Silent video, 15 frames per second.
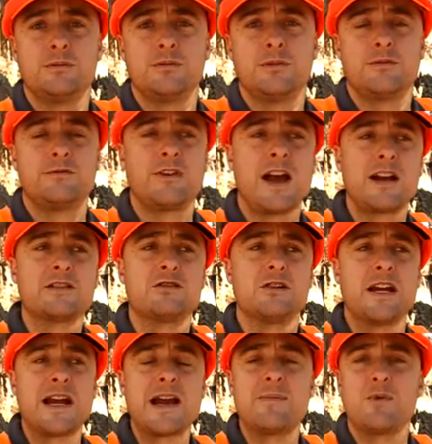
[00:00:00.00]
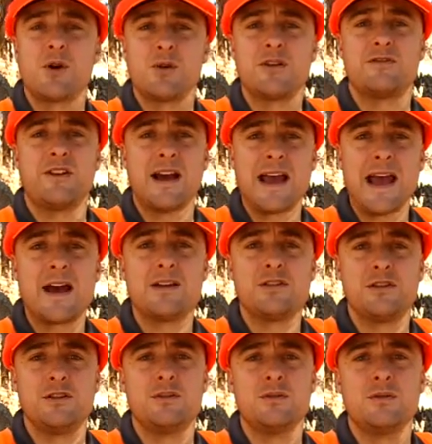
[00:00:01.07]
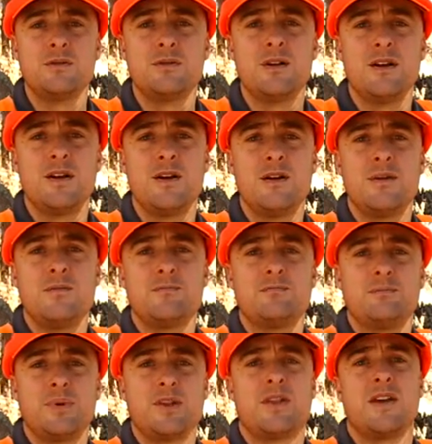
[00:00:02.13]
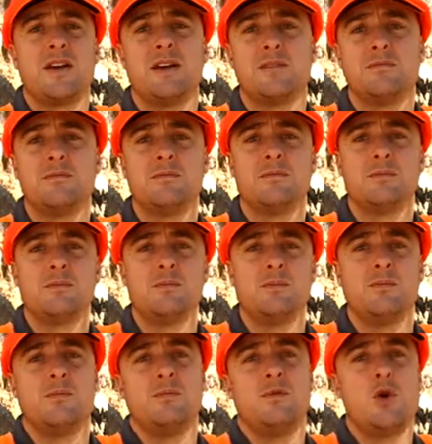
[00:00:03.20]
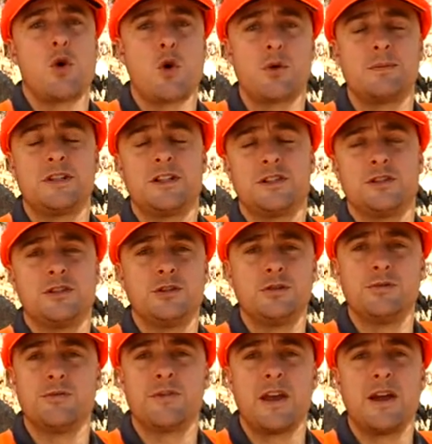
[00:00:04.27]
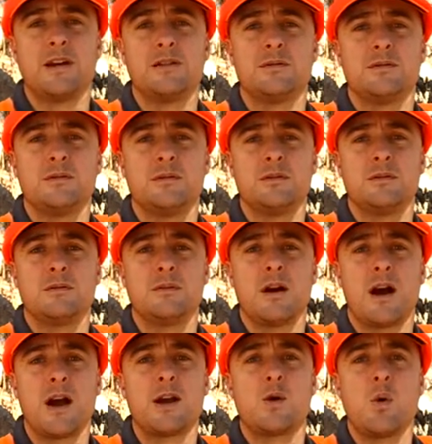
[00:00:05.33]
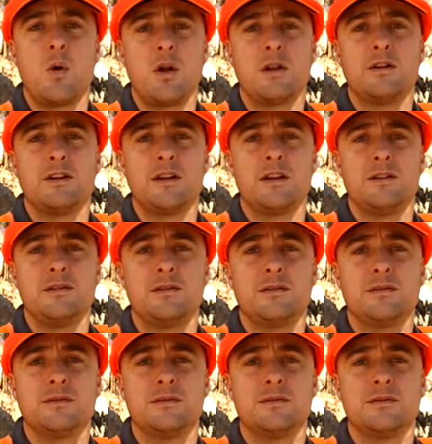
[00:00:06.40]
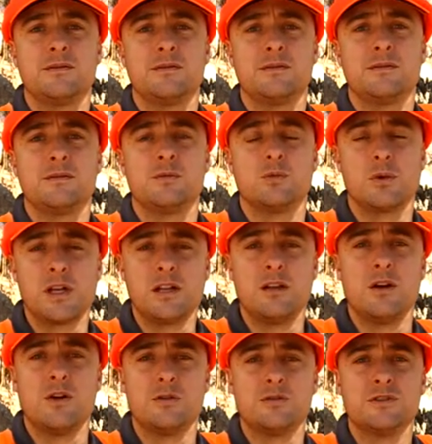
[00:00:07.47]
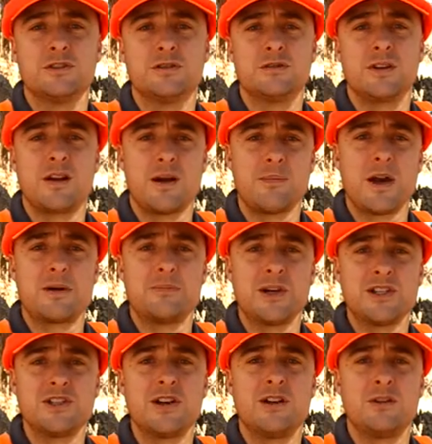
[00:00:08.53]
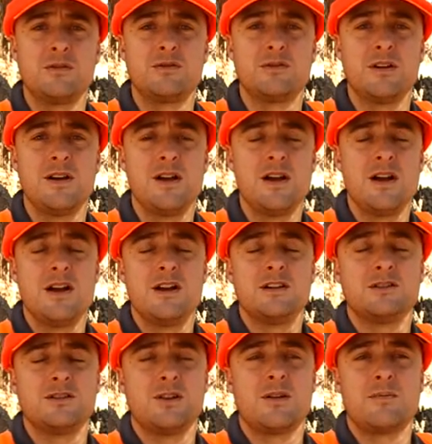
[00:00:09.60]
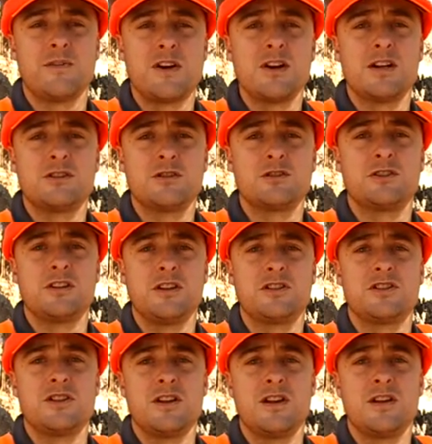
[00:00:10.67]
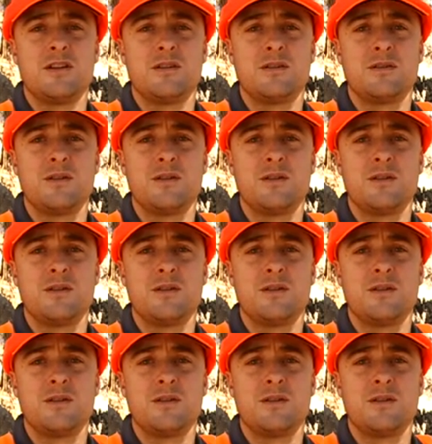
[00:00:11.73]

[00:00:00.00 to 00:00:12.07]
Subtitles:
factory ammo if I had to, but then normally shoot that high quality reloads that I make myself. So I'm very interested to see